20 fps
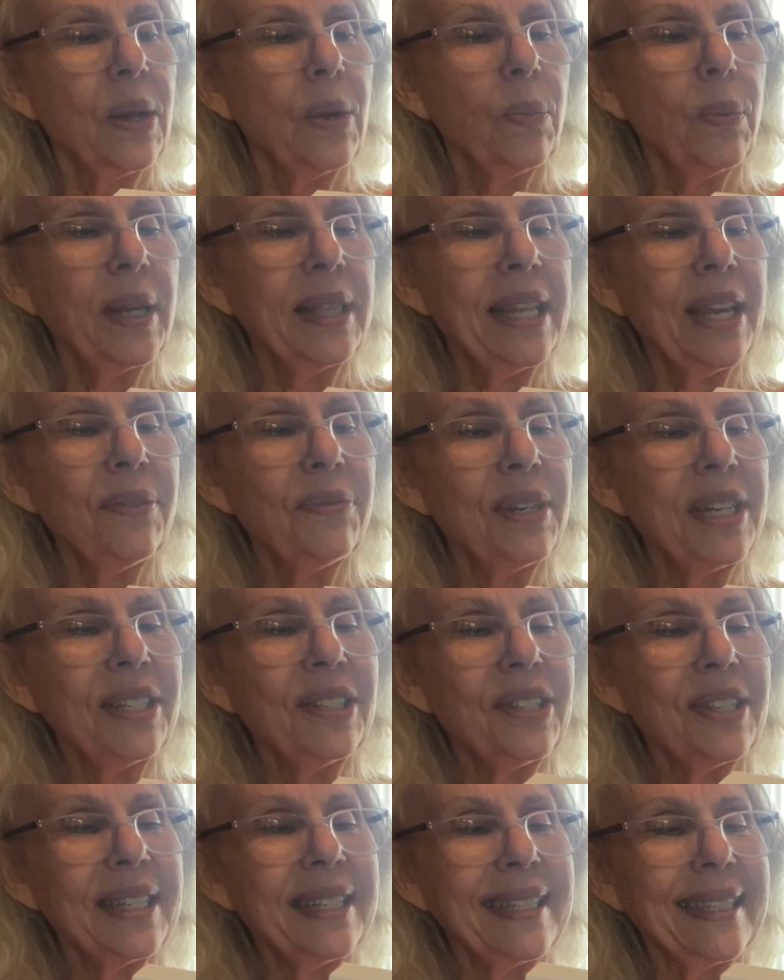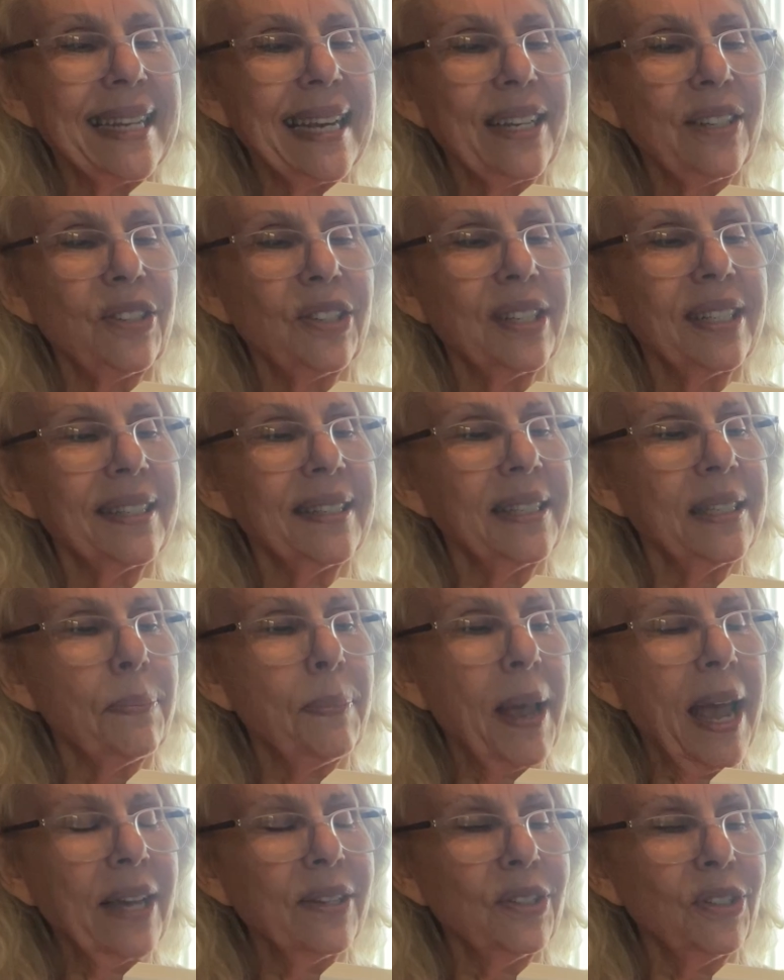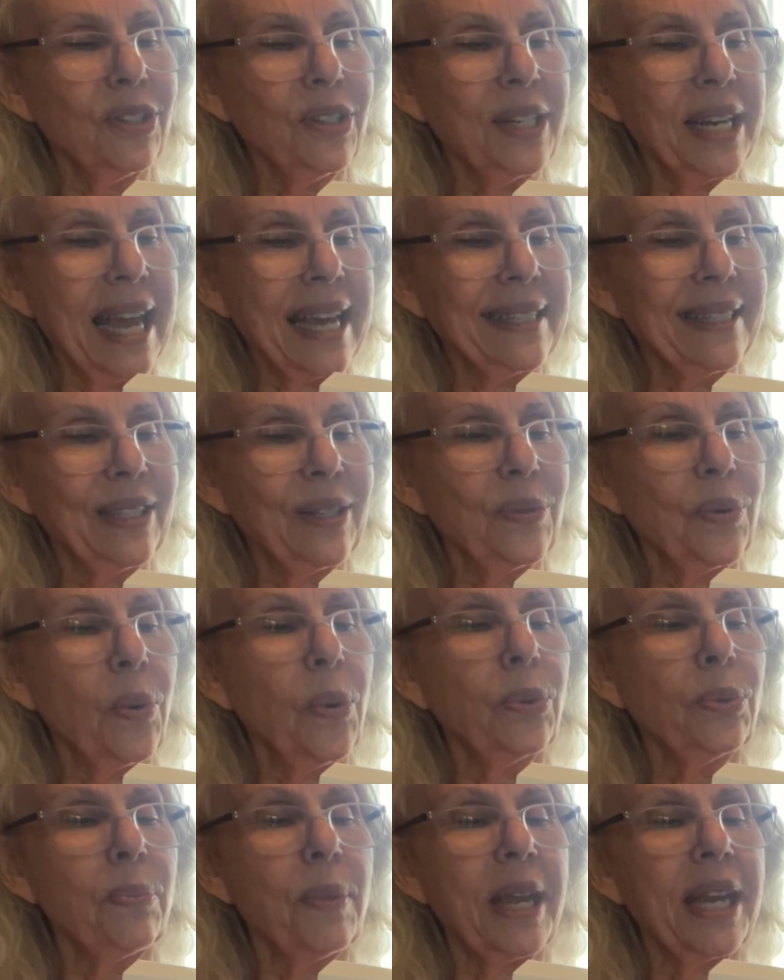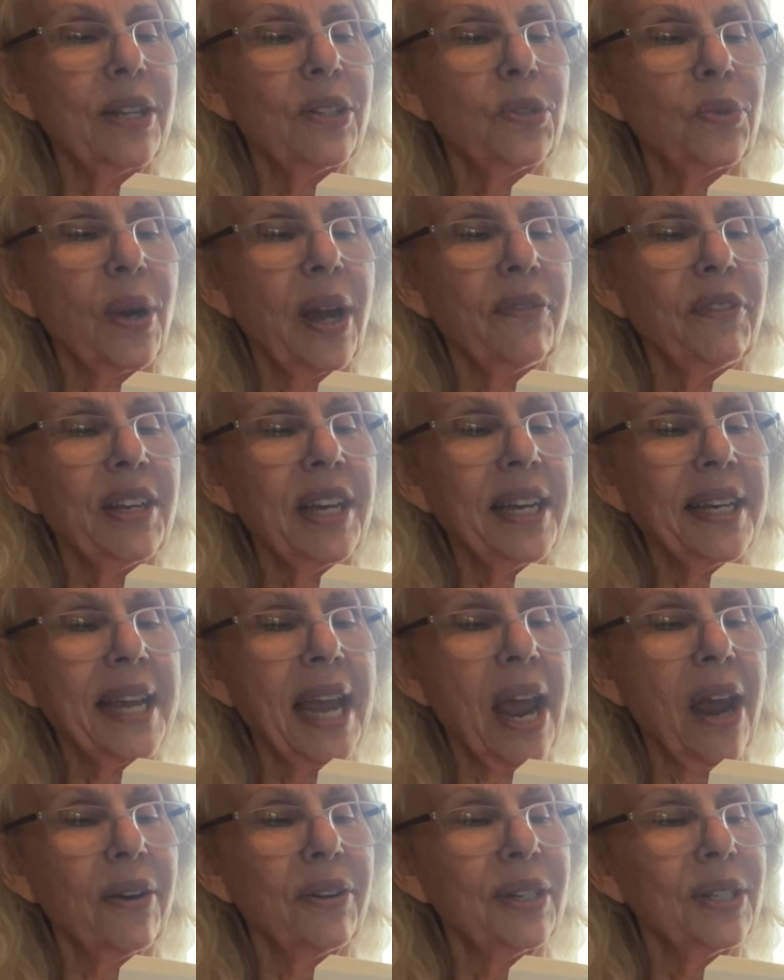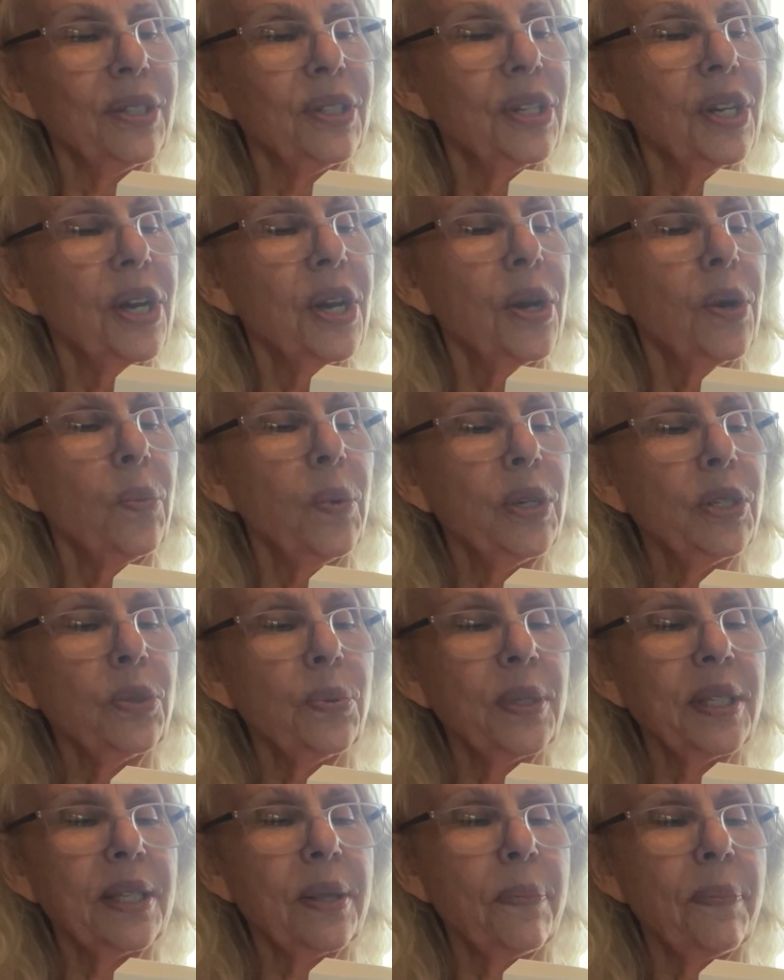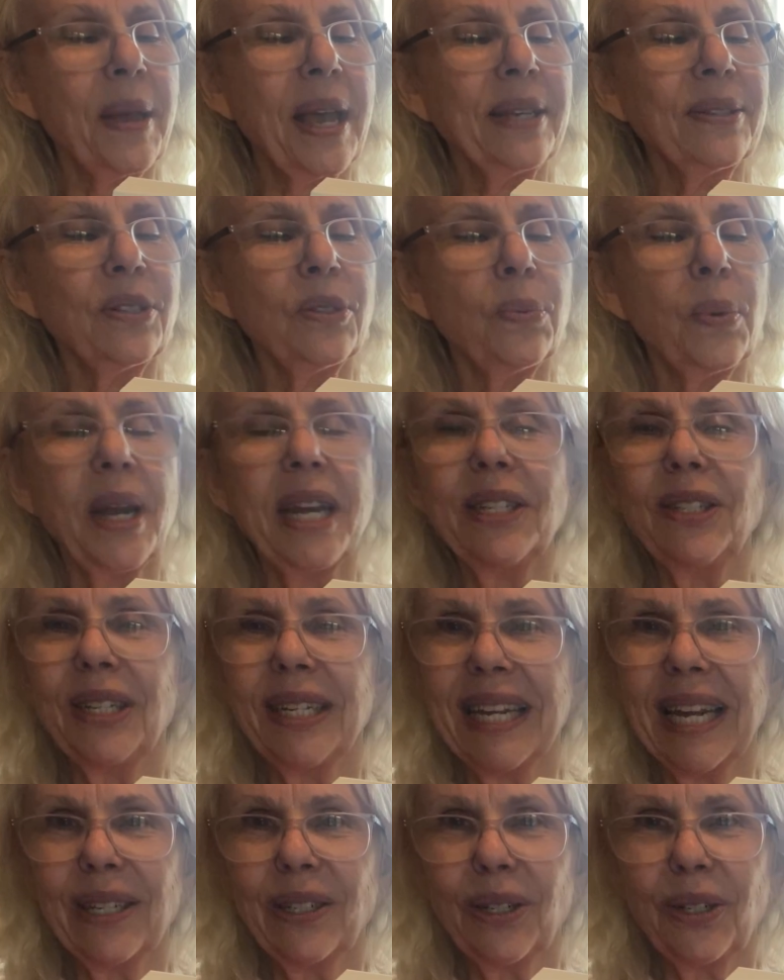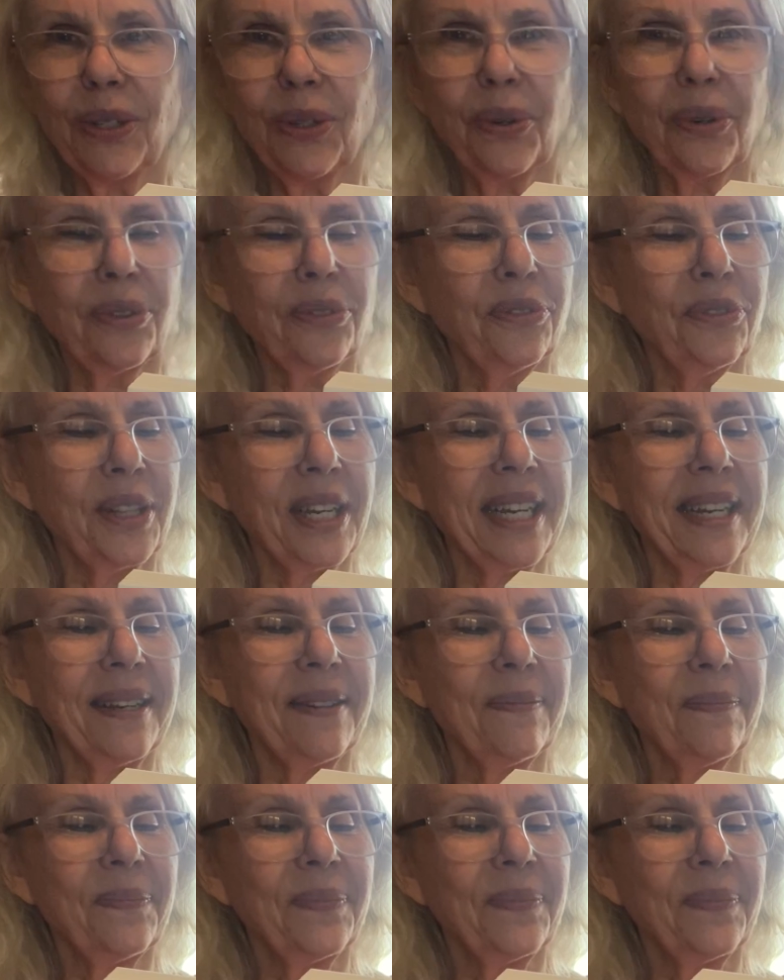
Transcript: When they reached the station, Sebastian asked an old man driving a carriage which was the best way to get to Dorfli.